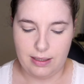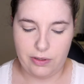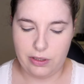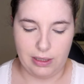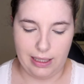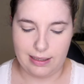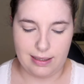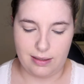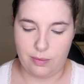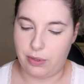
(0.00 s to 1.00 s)
If you don't like
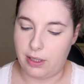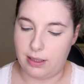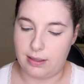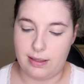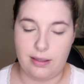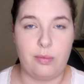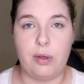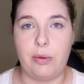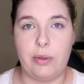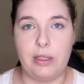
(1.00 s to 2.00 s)
scented products, then you
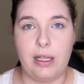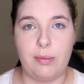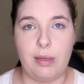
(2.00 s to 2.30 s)
probably won't like